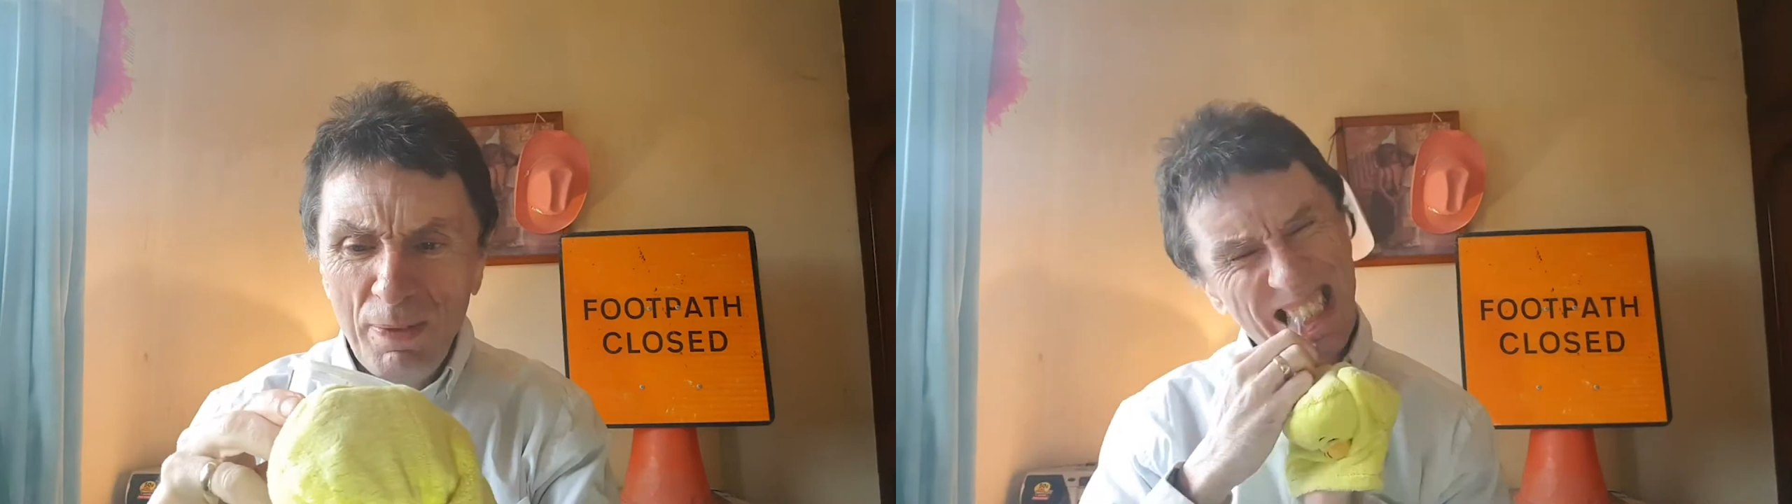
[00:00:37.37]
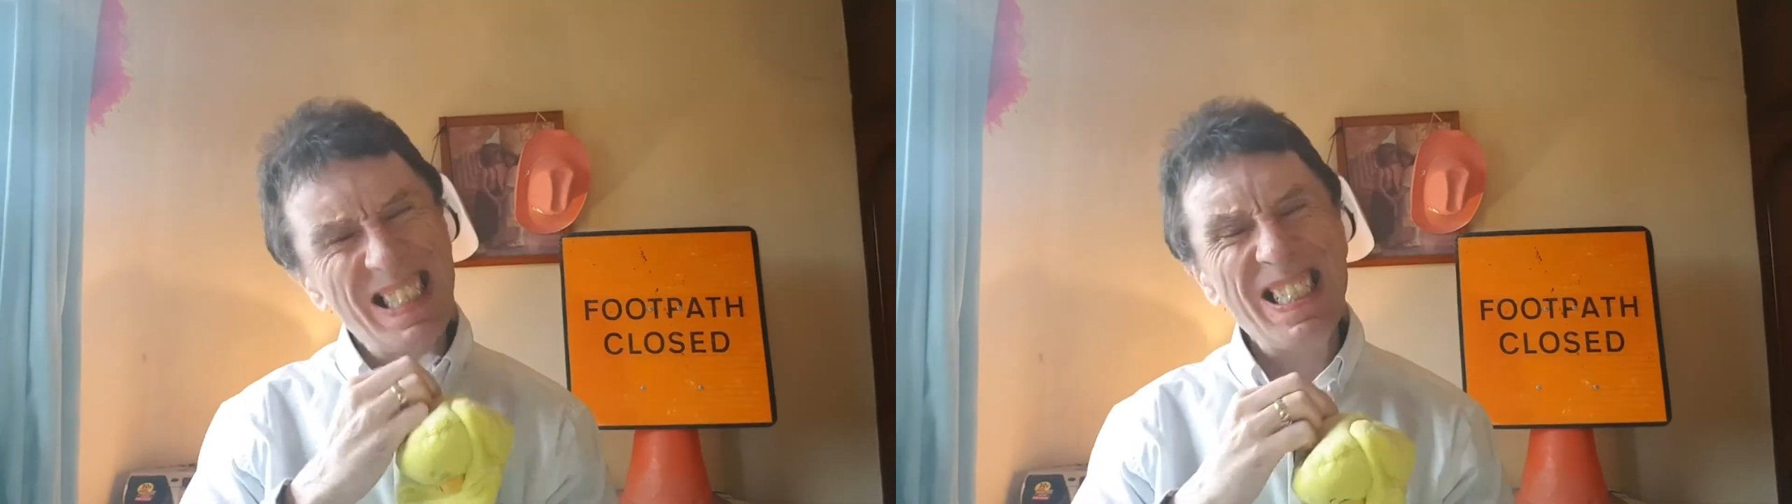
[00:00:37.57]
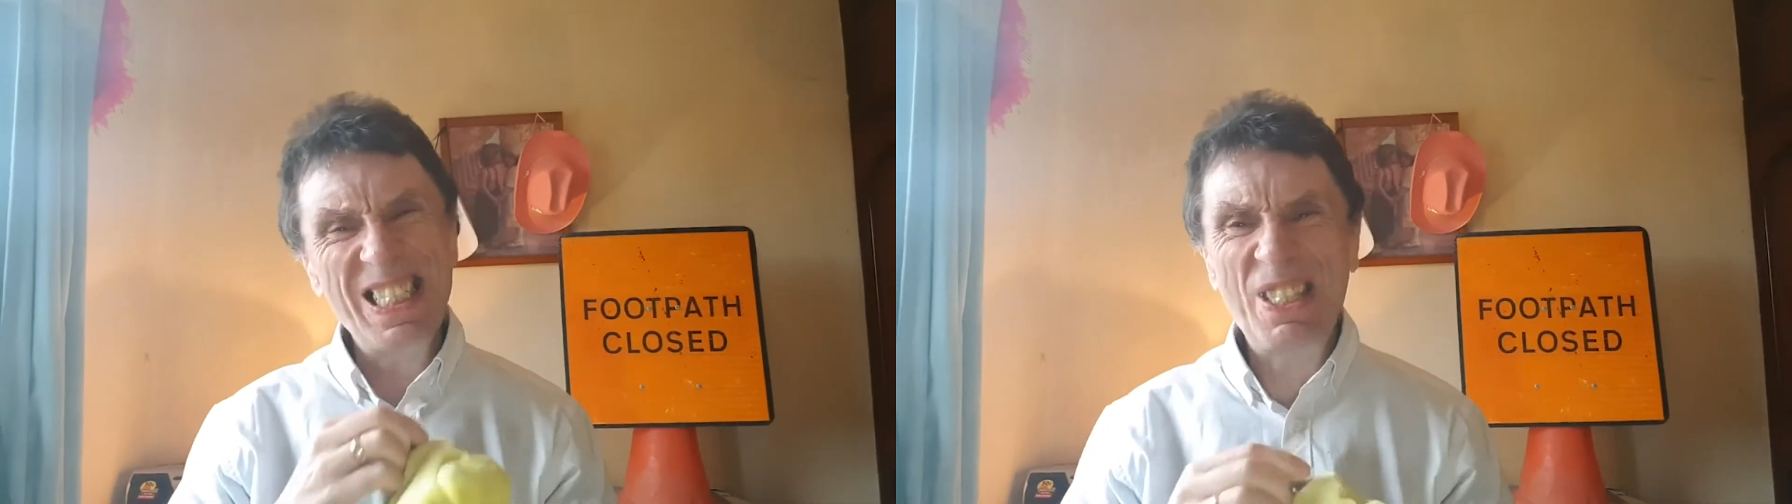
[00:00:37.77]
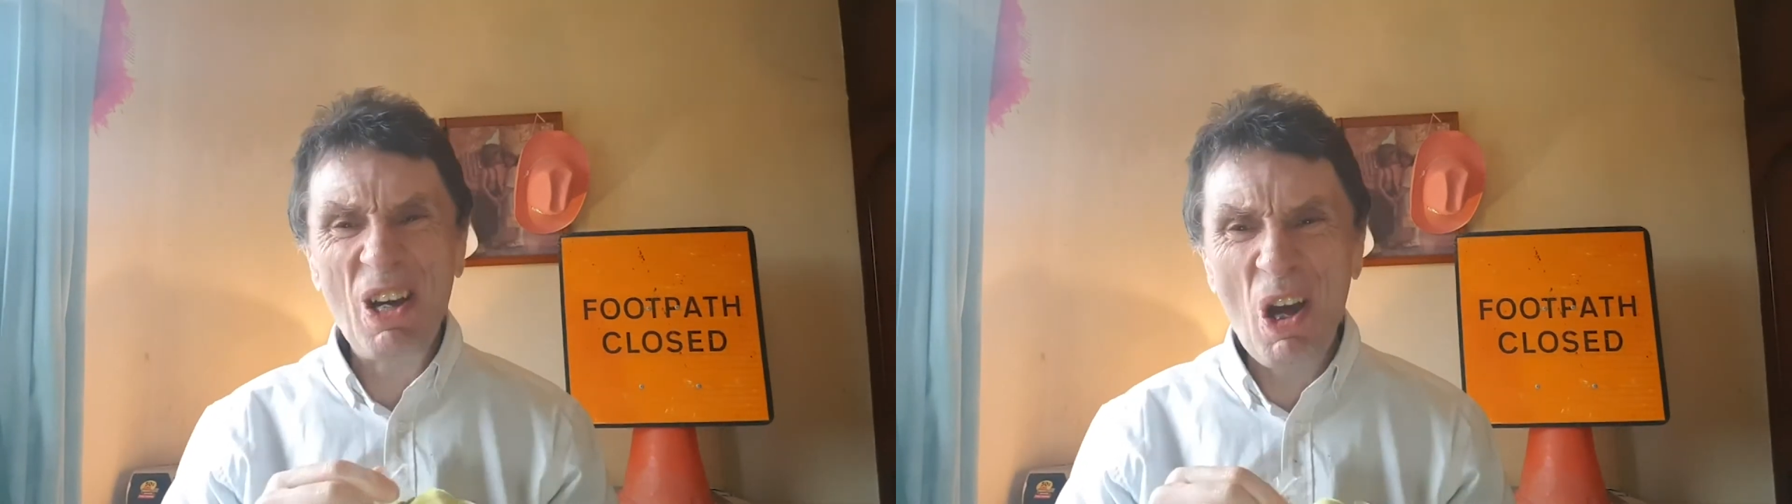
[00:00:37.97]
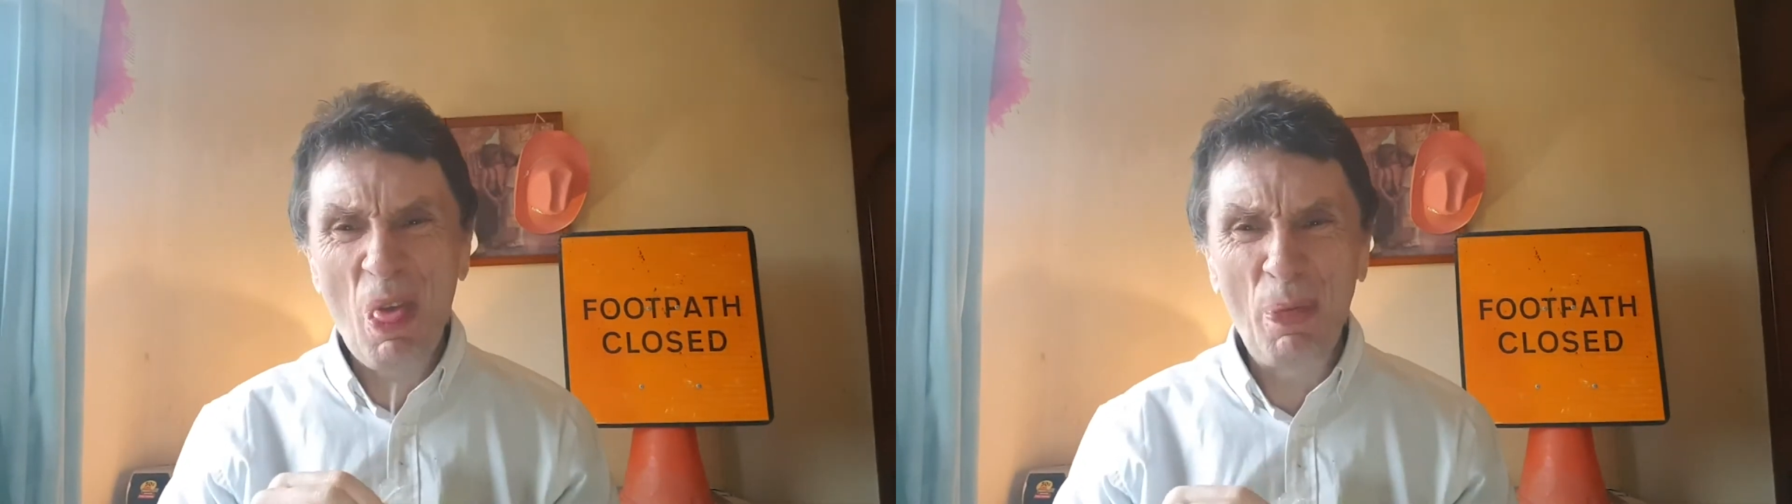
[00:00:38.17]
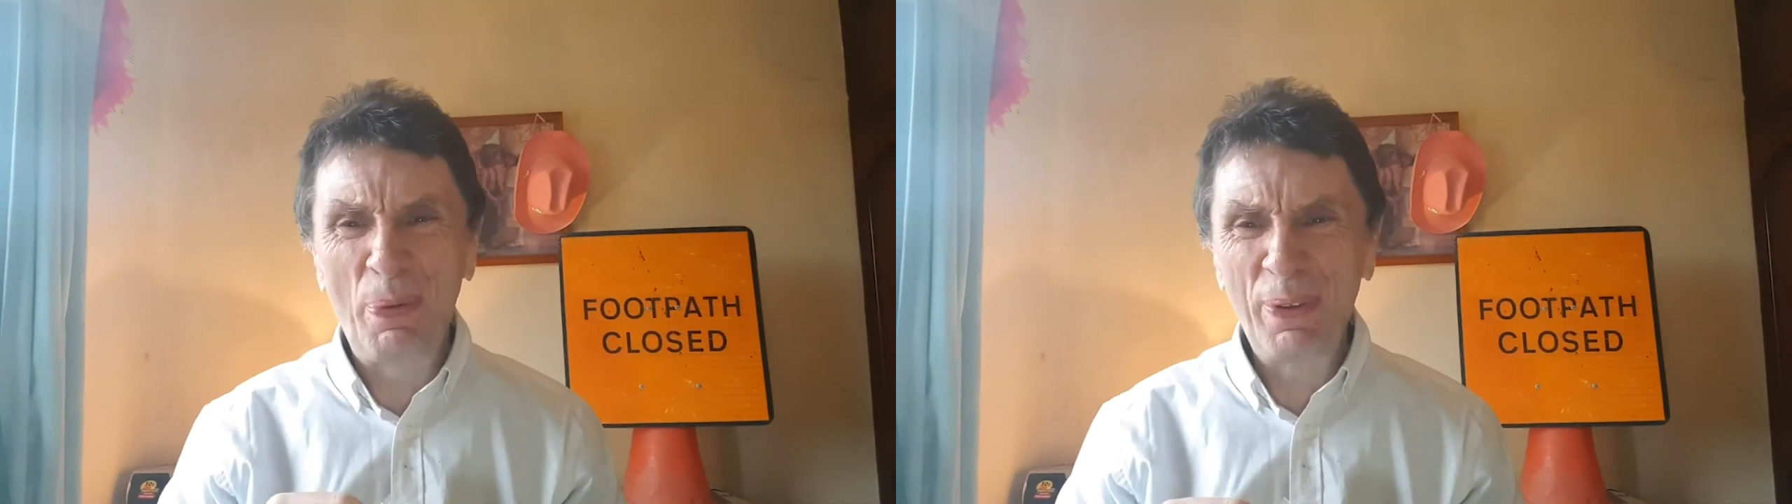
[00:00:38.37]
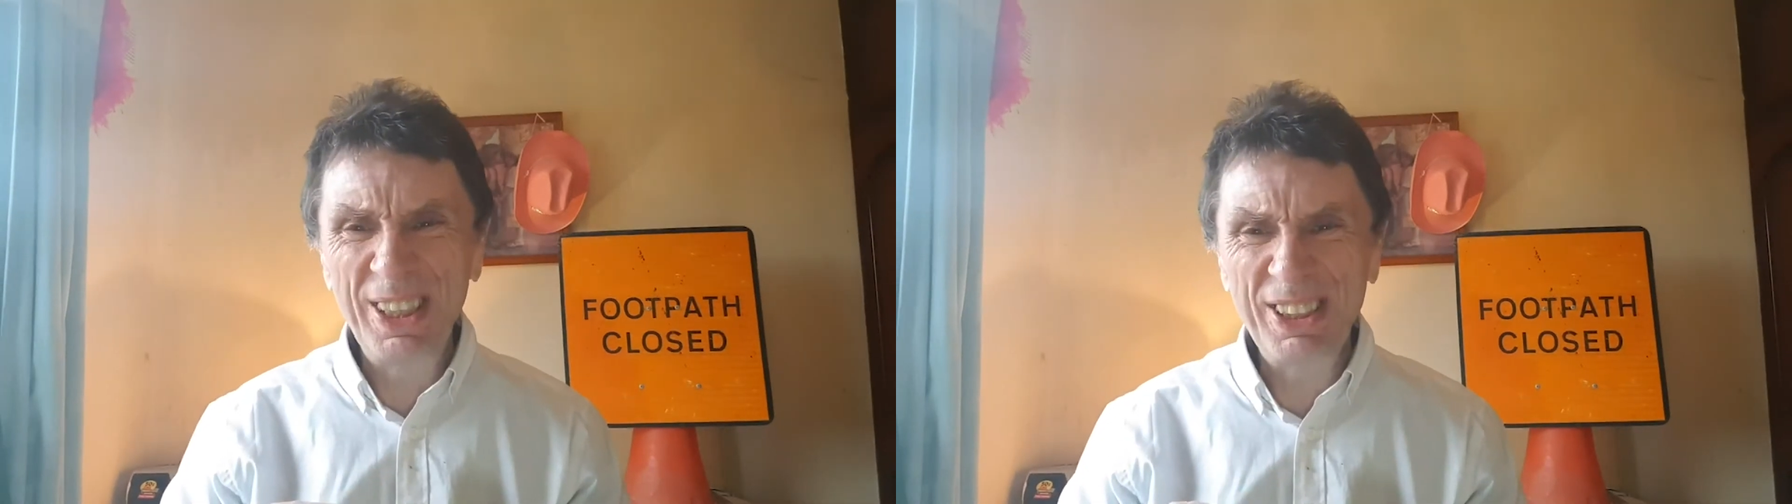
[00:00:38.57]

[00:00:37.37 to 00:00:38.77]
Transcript: There's